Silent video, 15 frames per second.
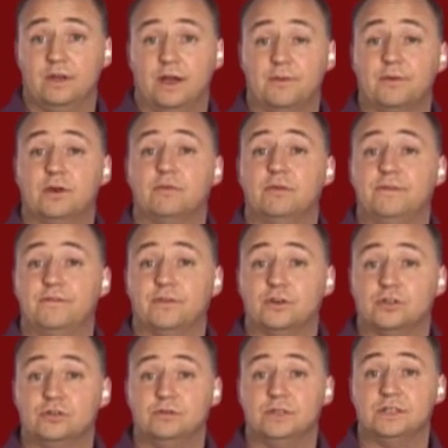I'm going to refer
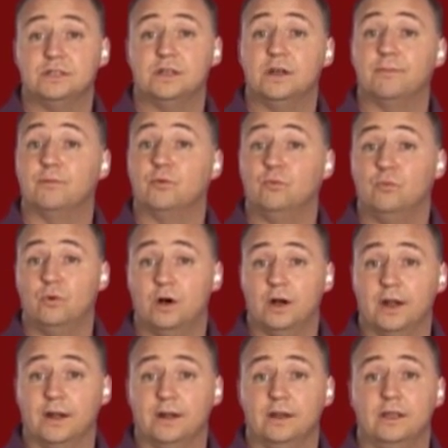to as the number
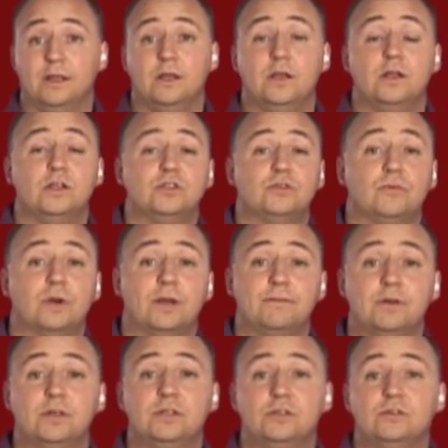1. So what I'm
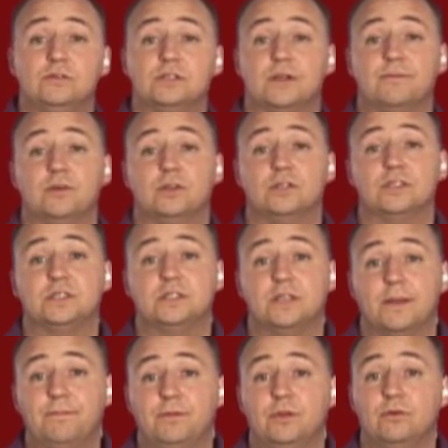going to do is I'm going to
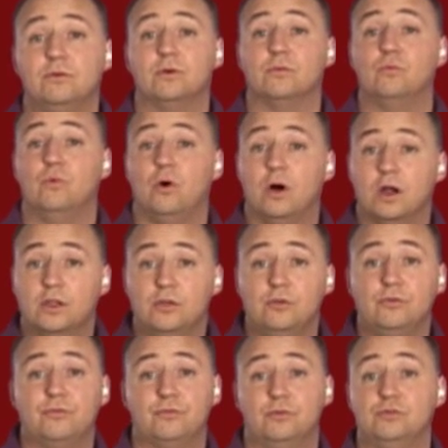step you or walk
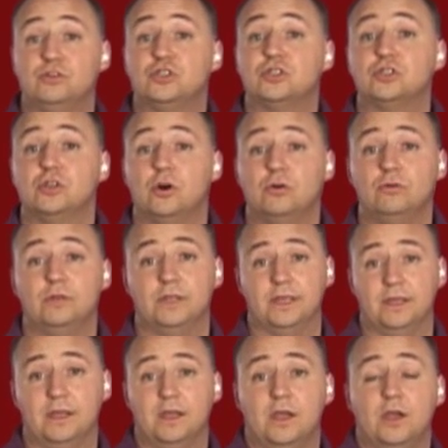you through
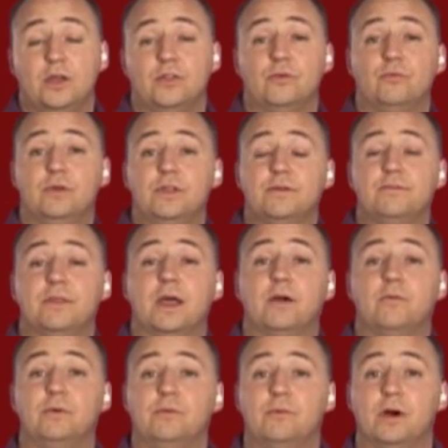slowly the rhythm
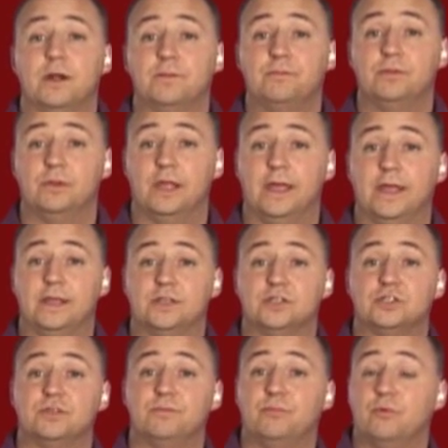that we want to play to
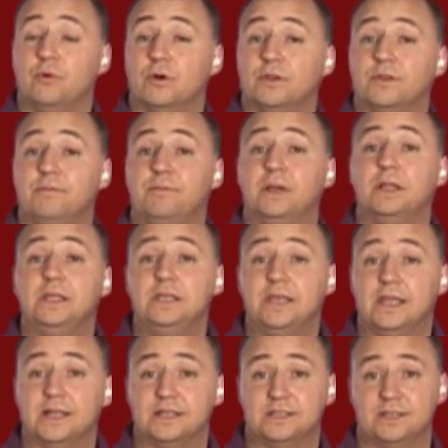support the belly
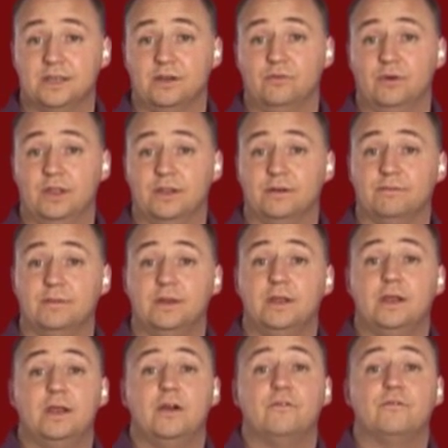dancing rhythm
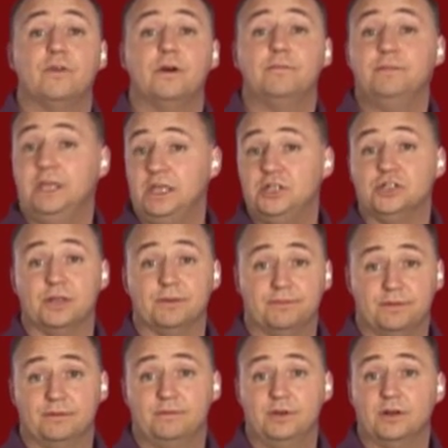from
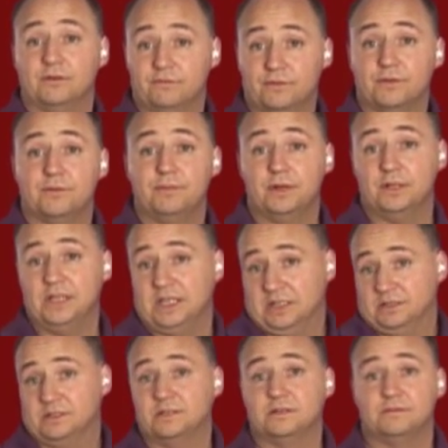Egypt, from the Middle
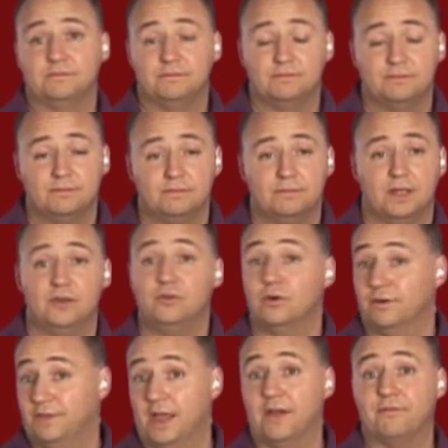East and
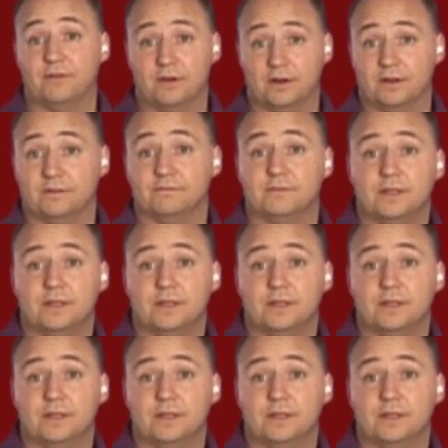North Africa.